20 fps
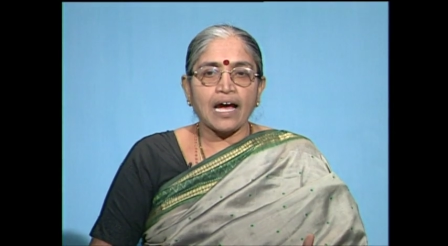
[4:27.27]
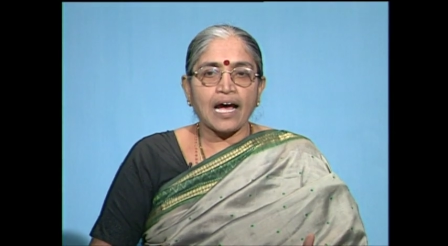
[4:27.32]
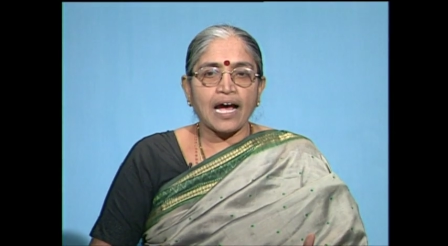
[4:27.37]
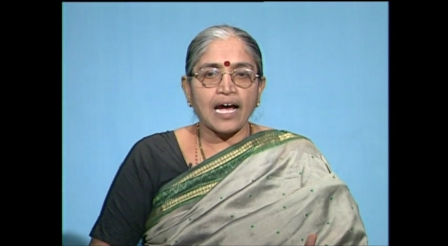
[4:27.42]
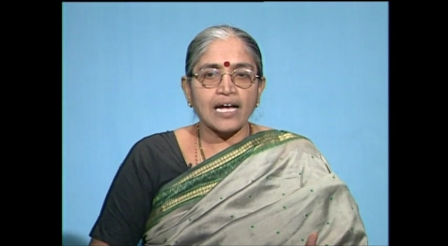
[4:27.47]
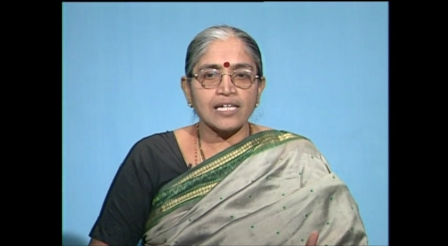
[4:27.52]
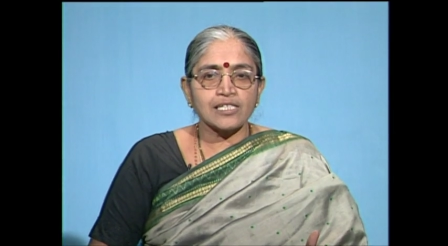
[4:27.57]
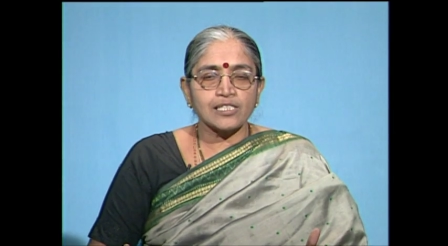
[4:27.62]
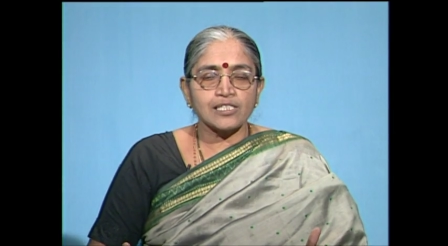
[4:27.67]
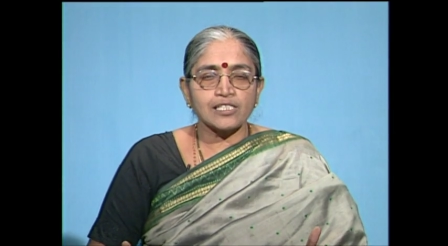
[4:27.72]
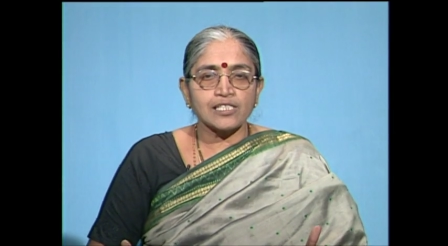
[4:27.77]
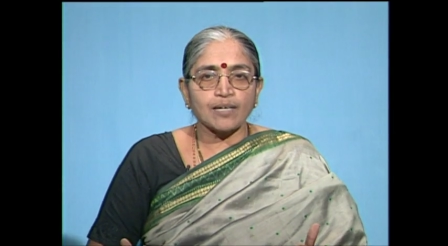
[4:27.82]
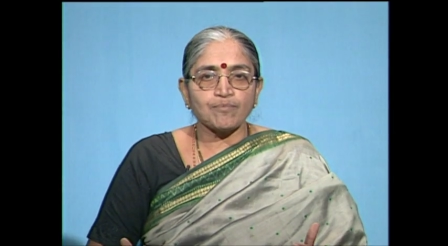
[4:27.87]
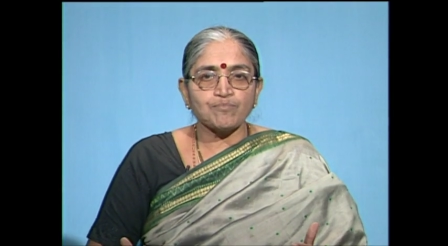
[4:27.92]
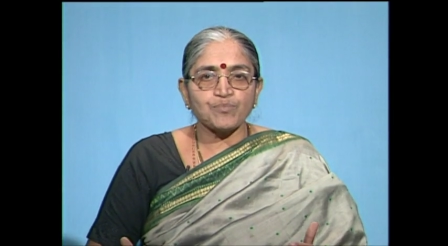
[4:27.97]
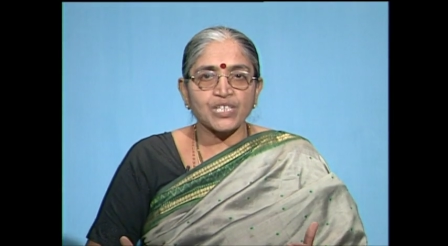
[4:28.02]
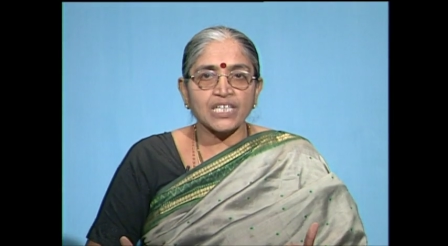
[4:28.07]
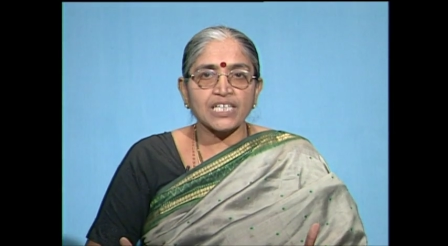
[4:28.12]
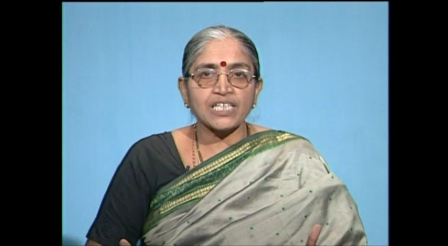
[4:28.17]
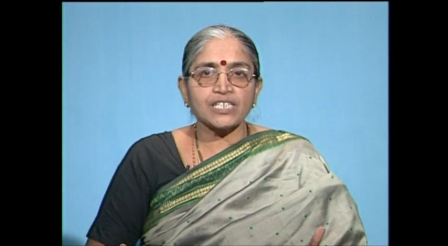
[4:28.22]
as a
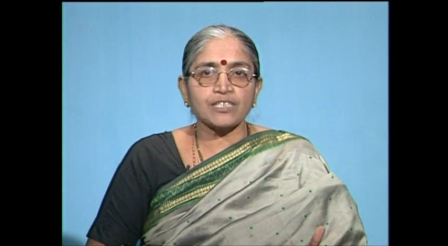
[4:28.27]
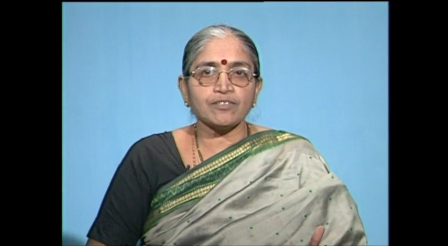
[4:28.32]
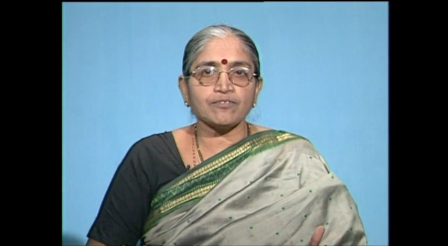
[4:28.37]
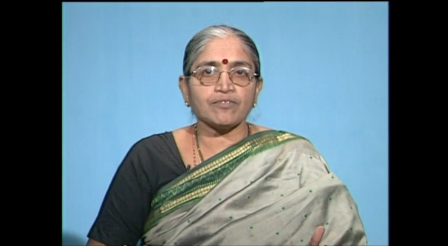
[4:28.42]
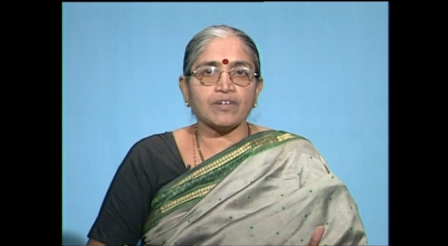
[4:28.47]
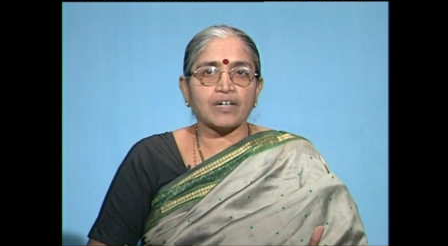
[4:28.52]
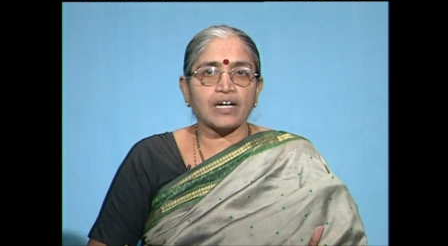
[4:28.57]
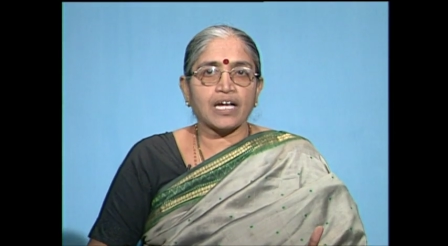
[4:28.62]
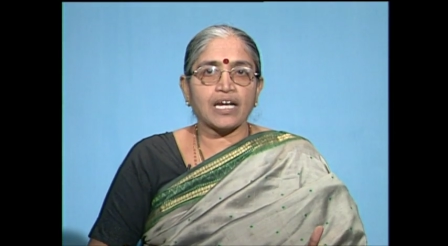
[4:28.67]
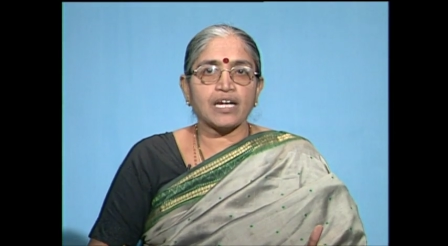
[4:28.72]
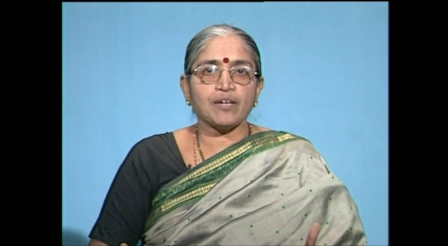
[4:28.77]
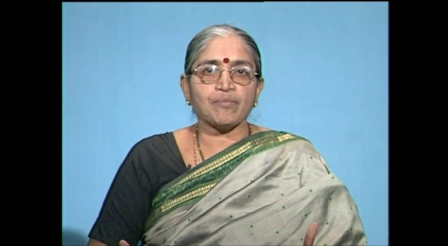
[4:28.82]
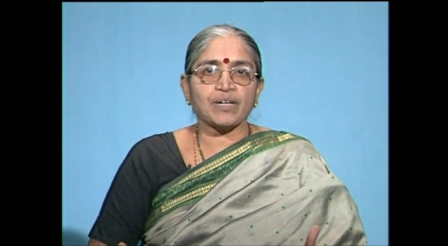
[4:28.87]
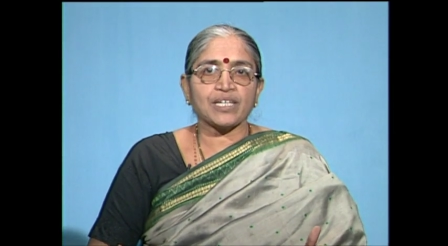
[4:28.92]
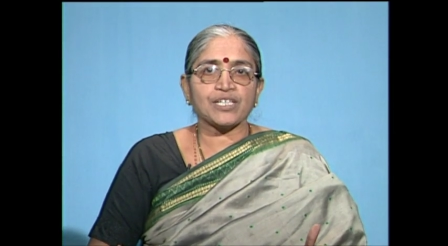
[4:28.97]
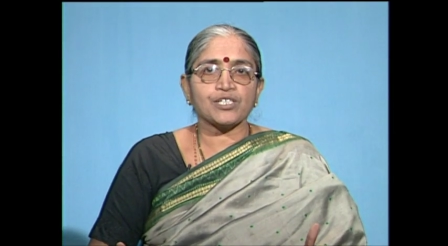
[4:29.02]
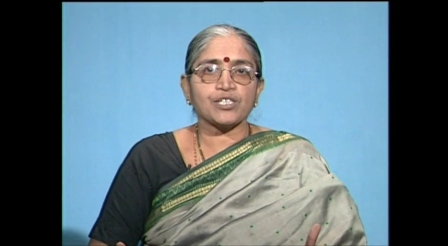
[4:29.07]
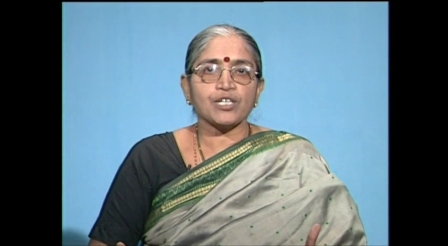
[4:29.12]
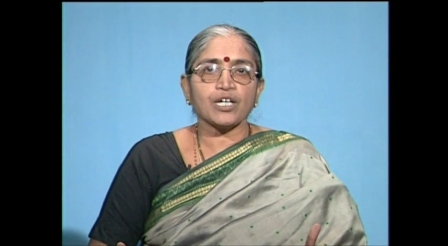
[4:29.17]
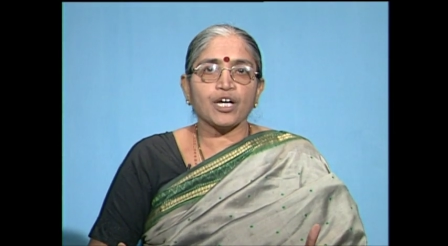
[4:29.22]
subjective
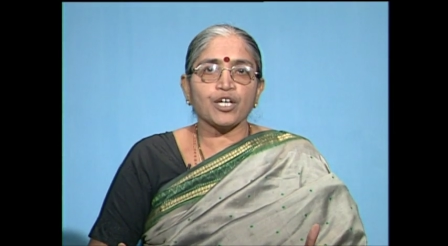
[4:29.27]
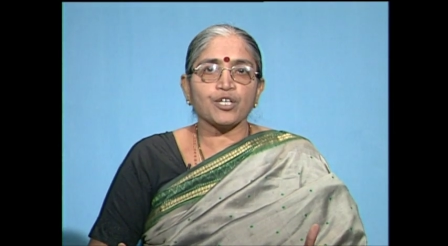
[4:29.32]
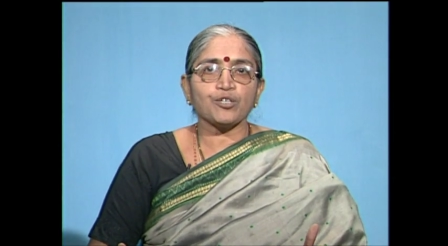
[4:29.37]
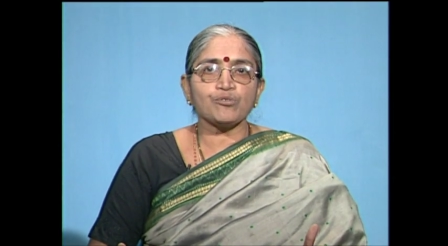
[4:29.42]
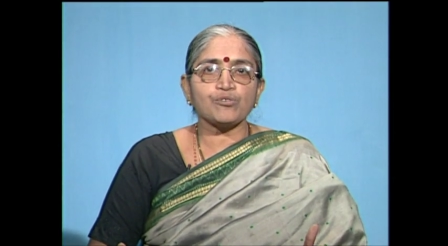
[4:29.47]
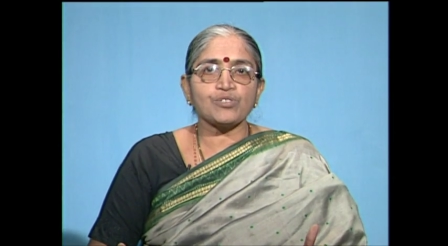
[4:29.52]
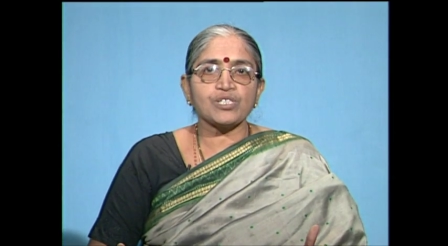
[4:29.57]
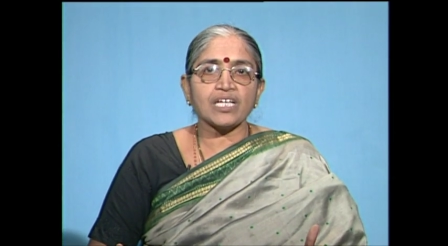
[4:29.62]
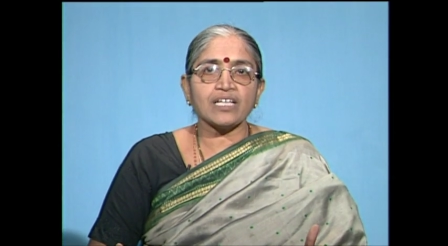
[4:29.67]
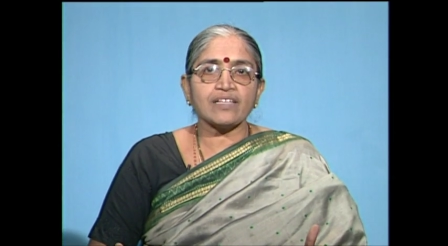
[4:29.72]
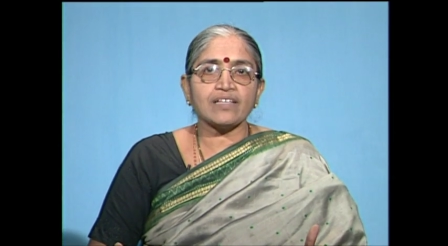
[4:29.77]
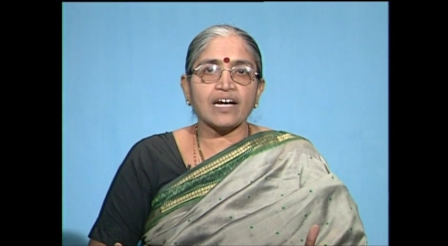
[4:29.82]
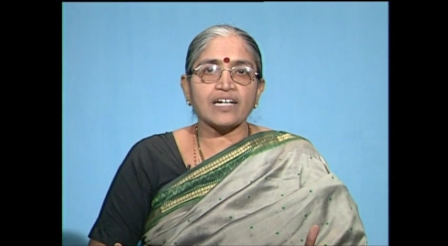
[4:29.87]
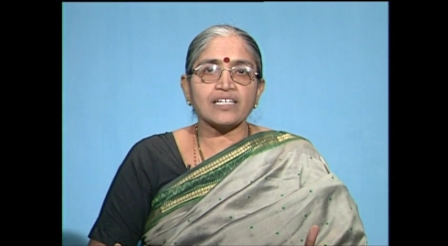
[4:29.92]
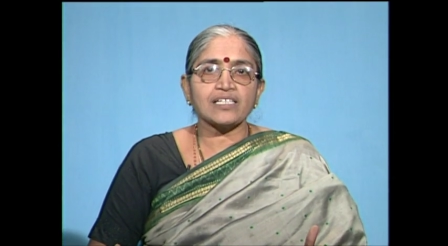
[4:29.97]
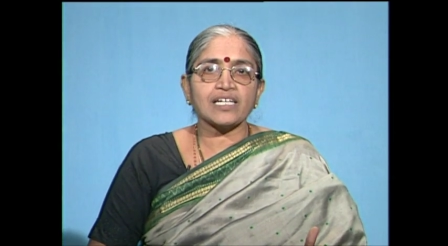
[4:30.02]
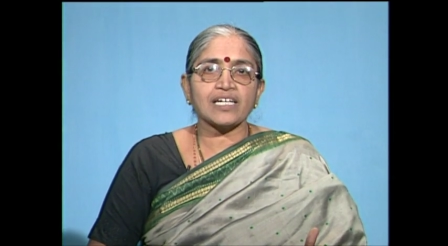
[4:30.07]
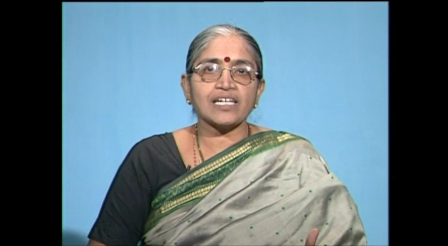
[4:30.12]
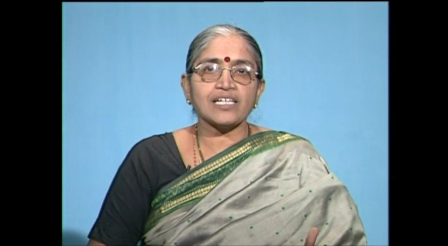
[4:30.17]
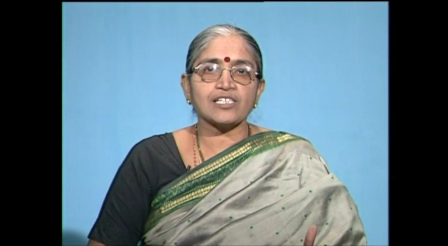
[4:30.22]
element you see
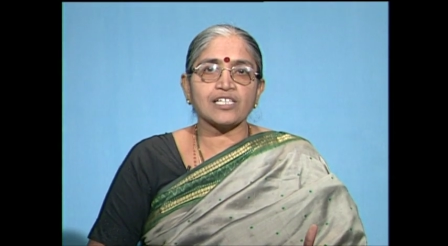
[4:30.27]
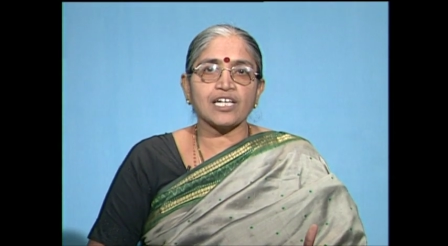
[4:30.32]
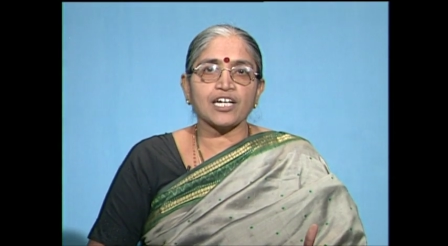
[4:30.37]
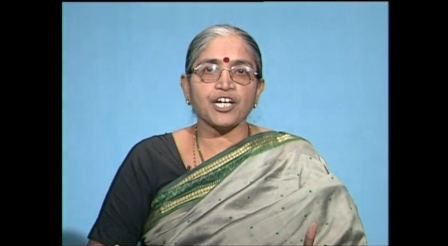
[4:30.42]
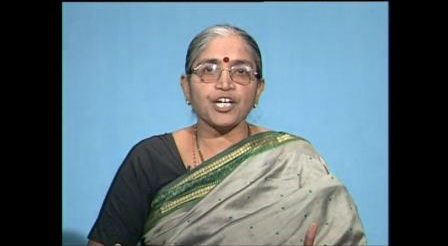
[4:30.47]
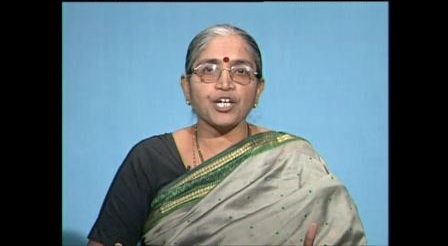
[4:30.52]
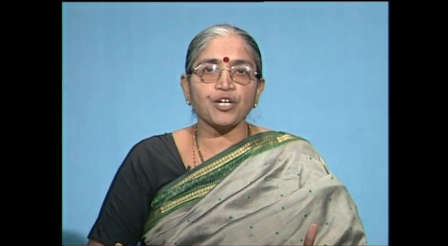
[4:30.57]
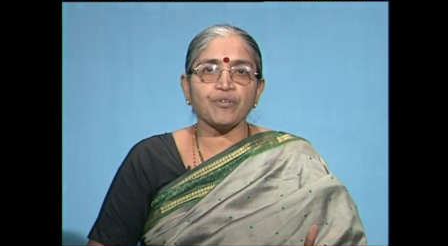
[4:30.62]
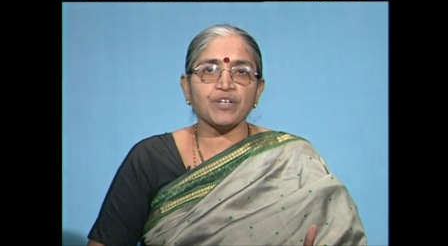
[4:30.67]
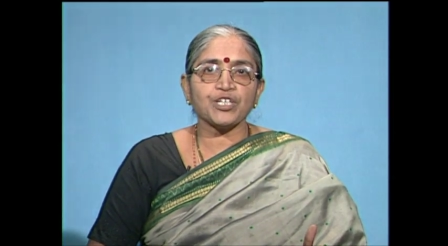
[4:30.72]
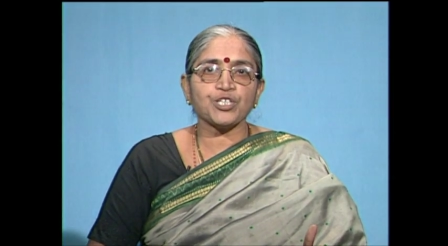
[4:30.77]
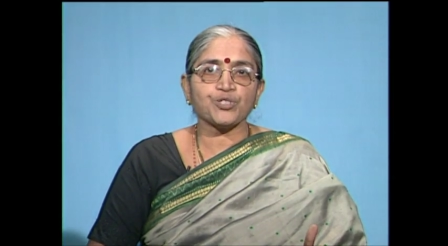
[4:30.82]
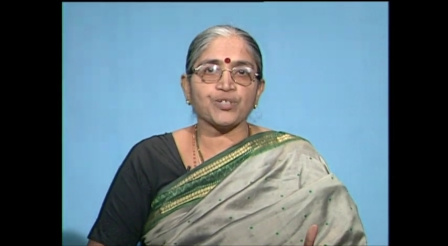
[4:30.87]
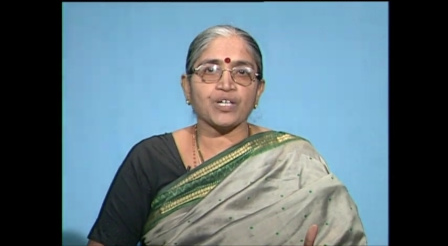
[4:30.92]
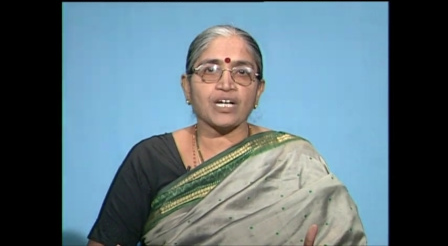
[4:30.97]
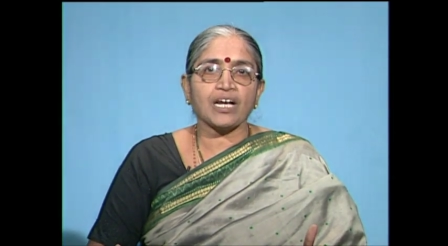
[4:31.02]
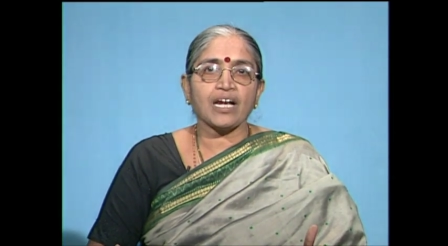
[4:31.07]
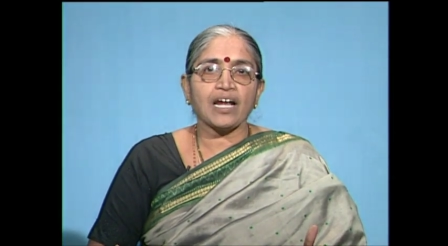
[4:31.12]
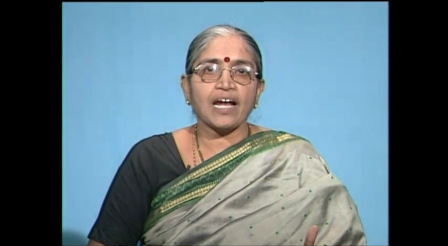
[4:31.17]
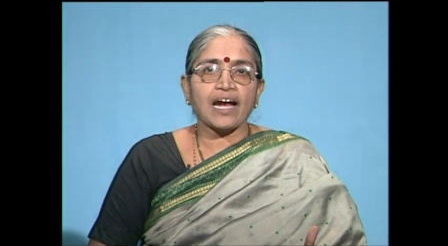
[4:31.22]
that he is an
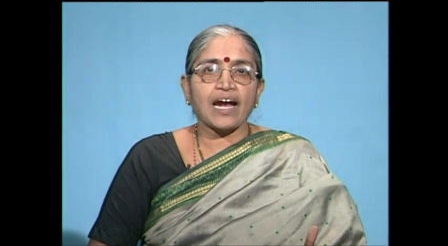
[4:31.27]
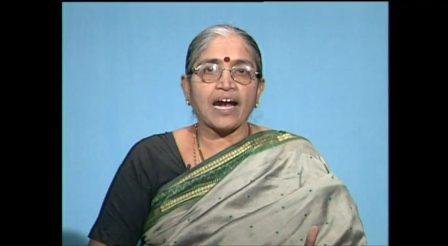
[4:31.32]
individual